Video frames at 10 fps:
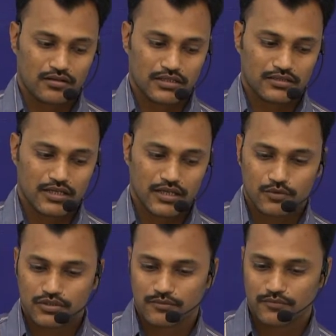Let's say he
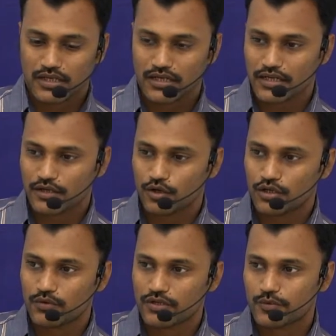was something like
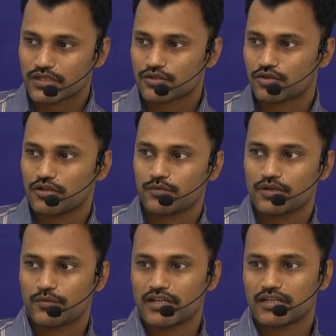Oliver Twist. Oliver
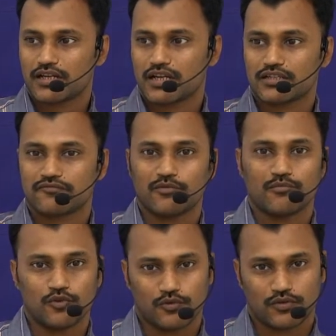went and asked for
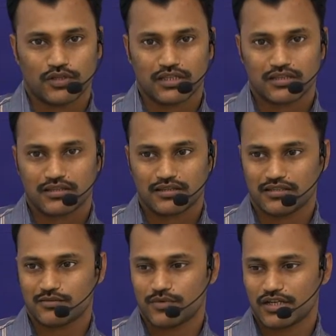more.
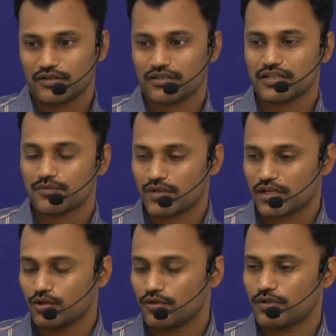There's a particular scene where
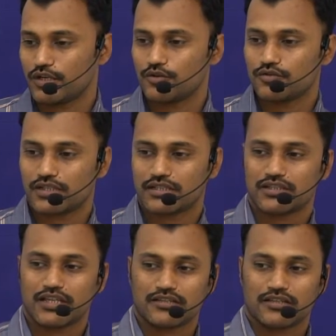Oliver goes and
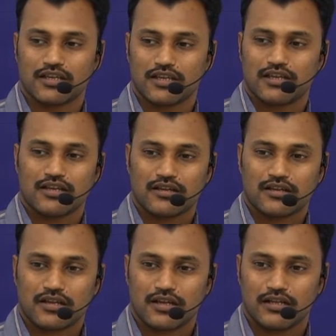says,
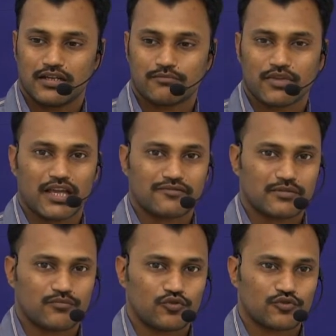"Let me have
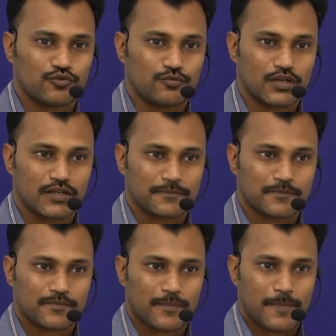some more soup."
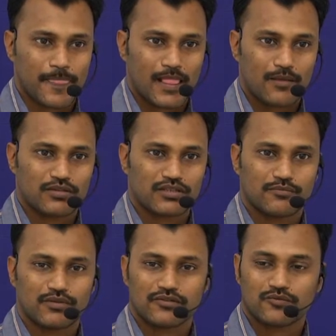Mr.
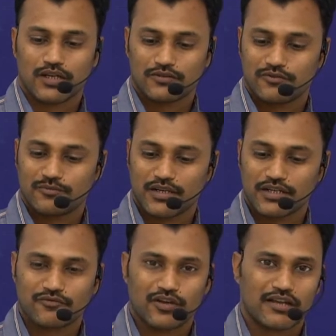Biswas was
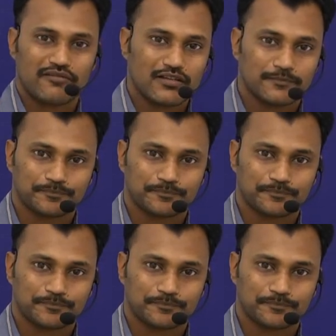punished for having